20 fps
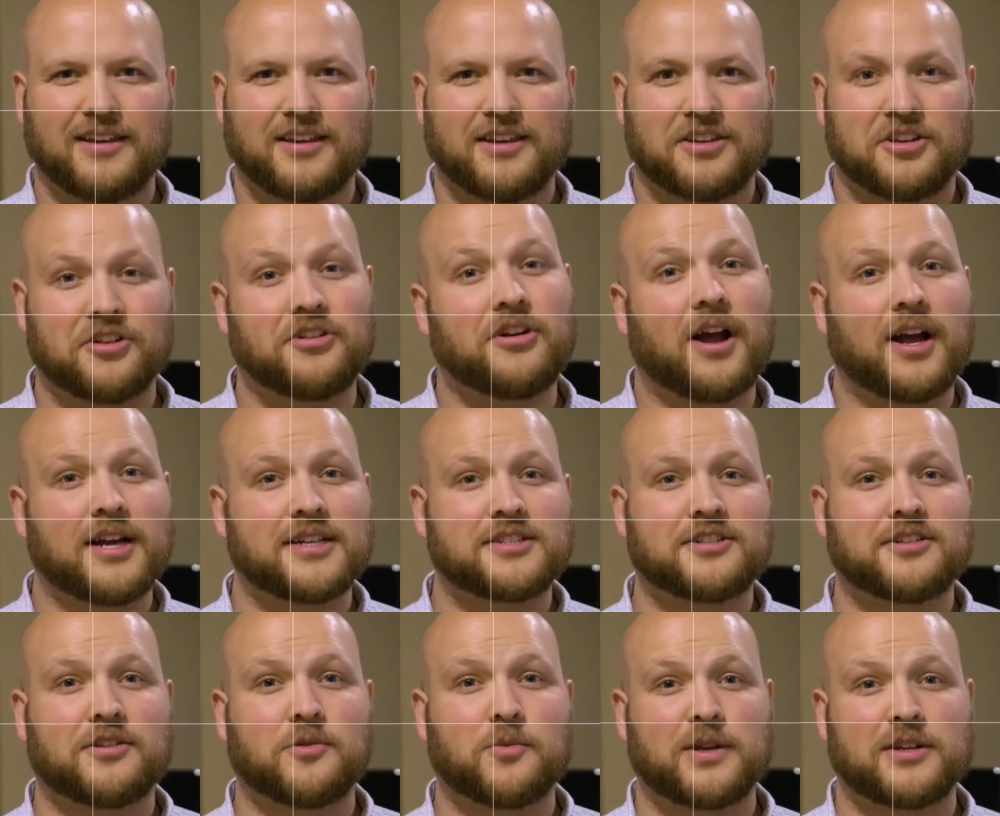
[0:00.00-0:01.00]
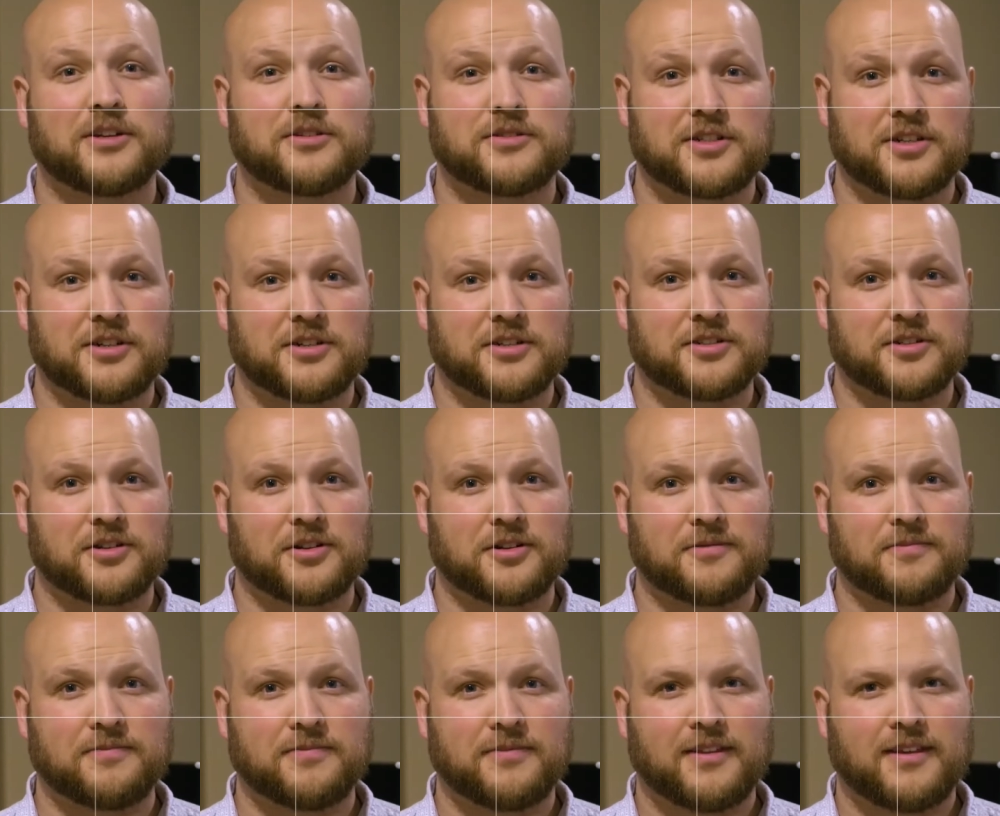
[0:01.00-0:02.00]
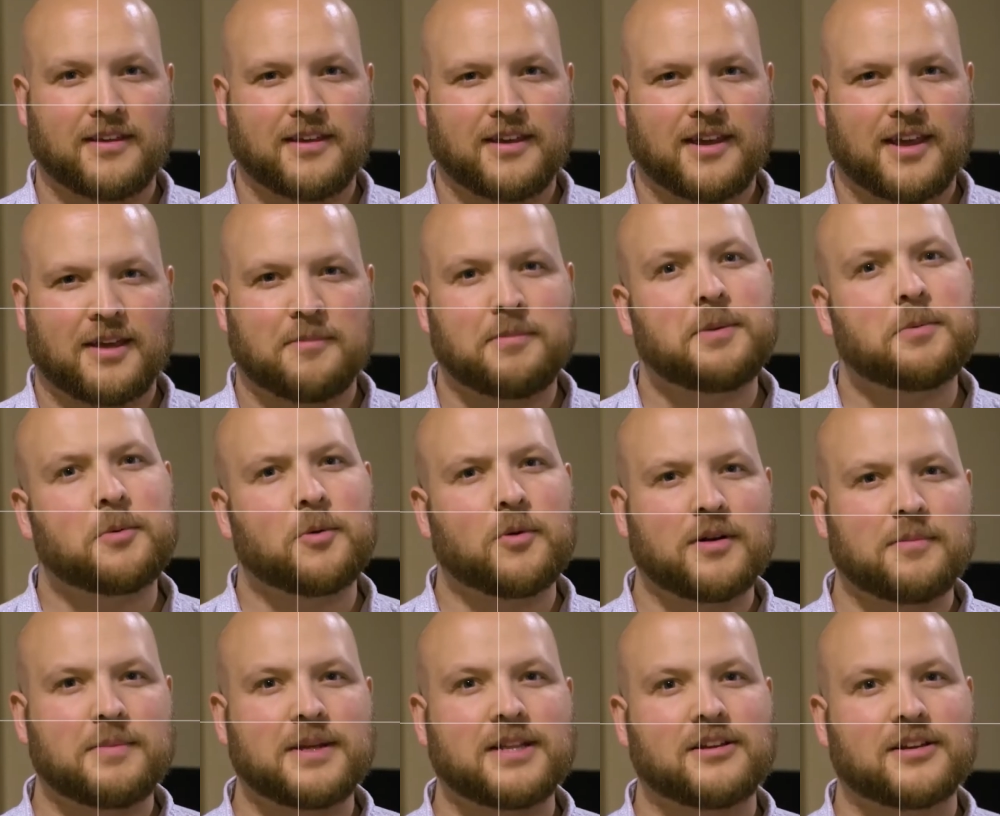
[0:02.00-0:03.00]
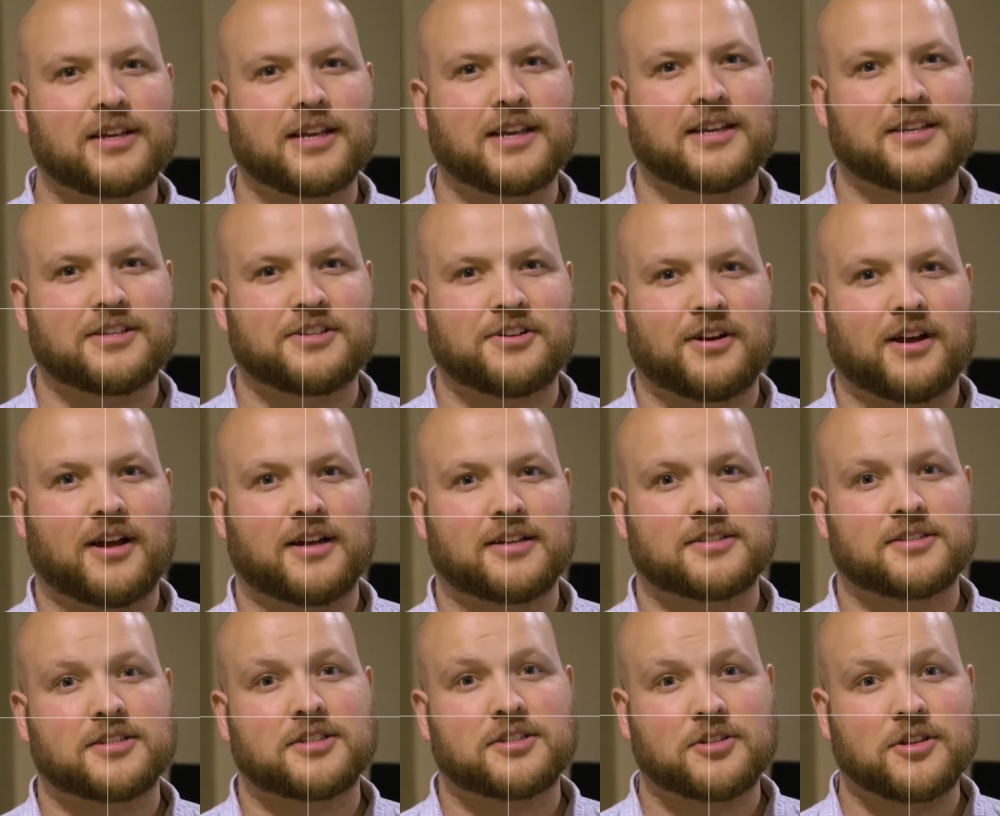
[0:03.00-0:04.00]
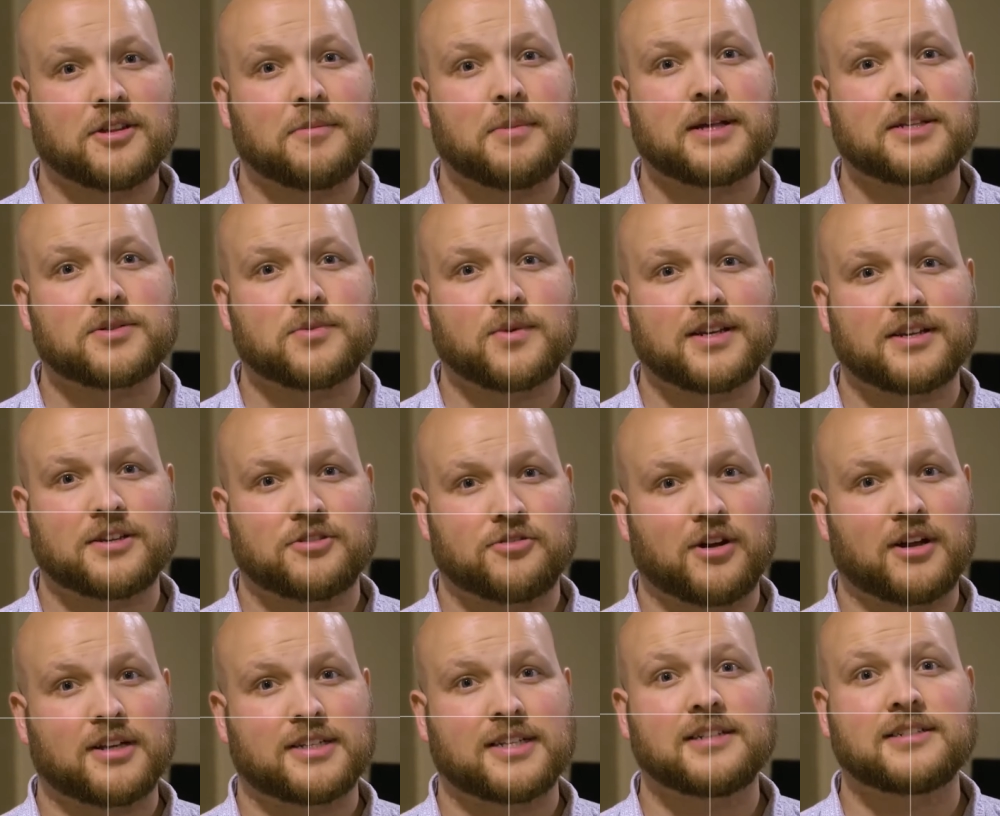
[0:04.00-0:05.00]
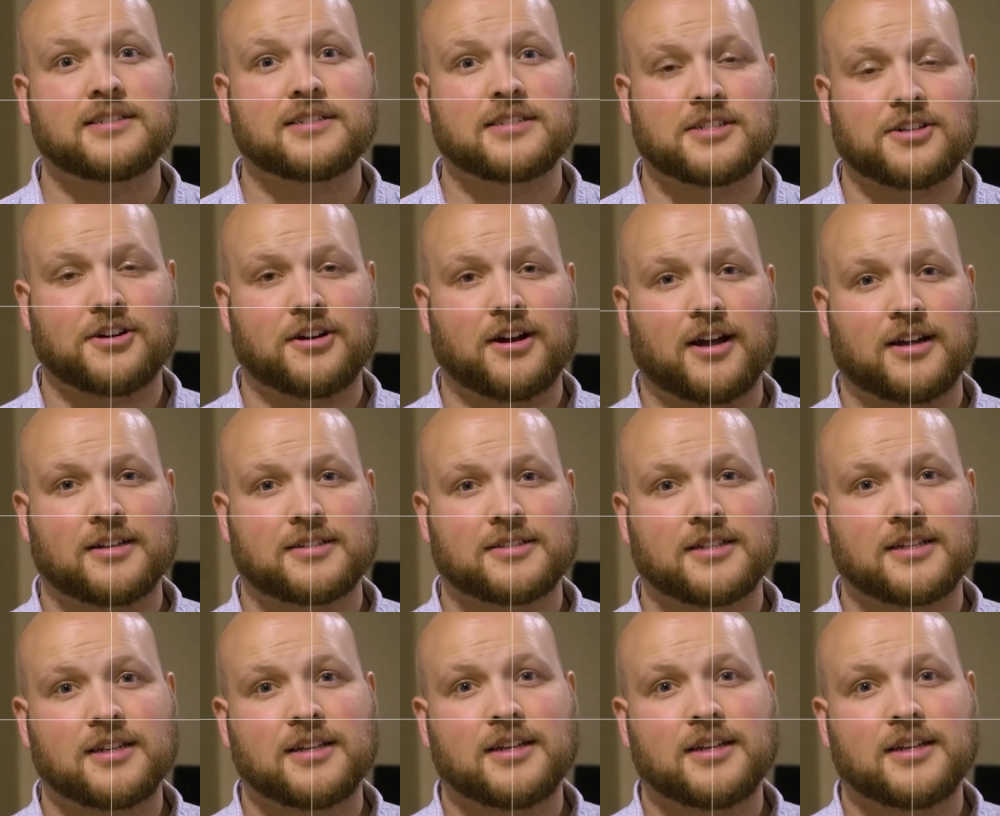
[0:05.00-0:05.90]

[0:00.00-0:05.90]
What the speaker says: Your eyes are the windows to your soul, and people want to be looking into your eyes, so the best way to draw attention to your eyes